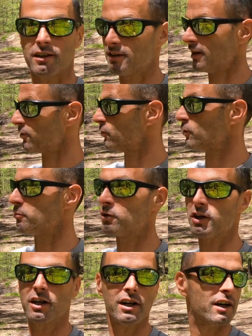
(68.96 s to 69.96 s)
Next to a
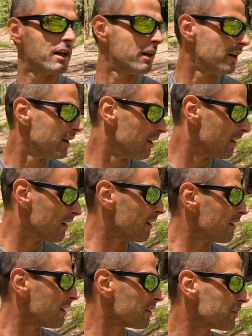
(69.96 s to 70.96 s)
brook,
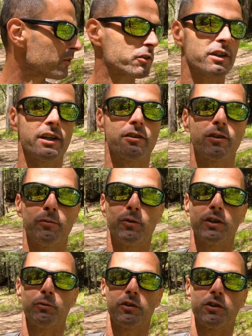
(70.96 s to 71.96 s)
and it looked like
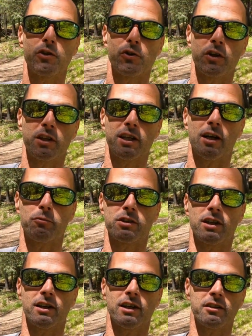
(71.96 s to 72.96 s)
someone was enjoying the
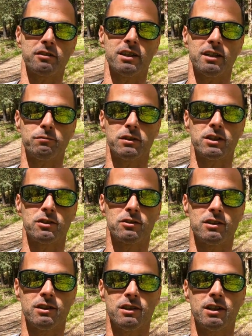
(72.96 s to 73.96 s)
campsite last night because
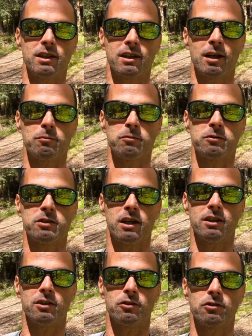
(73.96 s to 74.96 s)
the
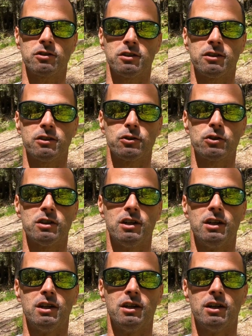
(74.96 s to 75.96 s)
campfire is still
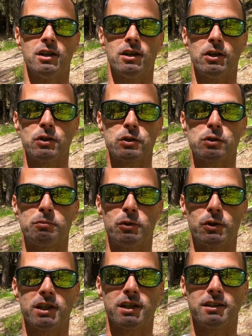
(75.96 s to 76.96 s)

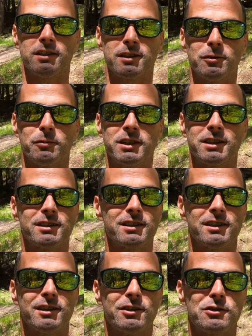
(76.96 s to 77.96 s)
smoking a little bit.
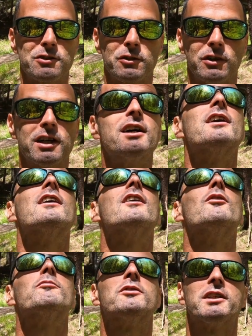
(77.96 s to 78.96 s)
So yeah,
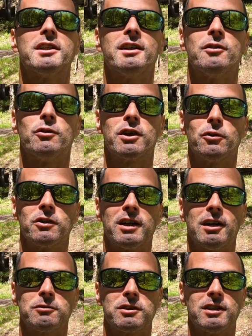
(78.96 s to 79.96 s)
hopefully we're going to
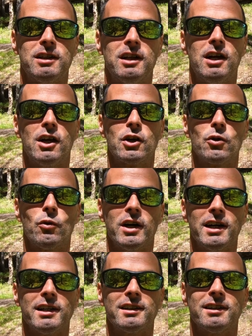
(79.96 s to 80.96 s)
have
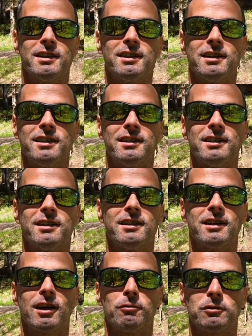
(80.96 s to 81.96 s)
a
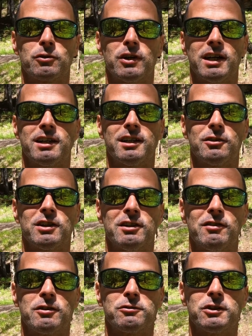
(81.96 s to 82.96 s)
couple of quiet and
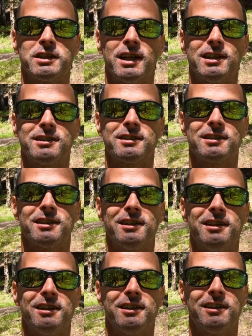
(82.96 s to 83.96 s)
uneventful nights
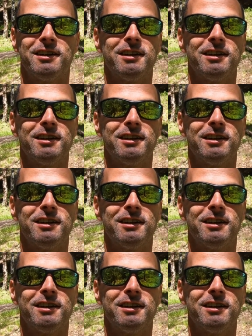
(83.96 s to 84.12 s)
here.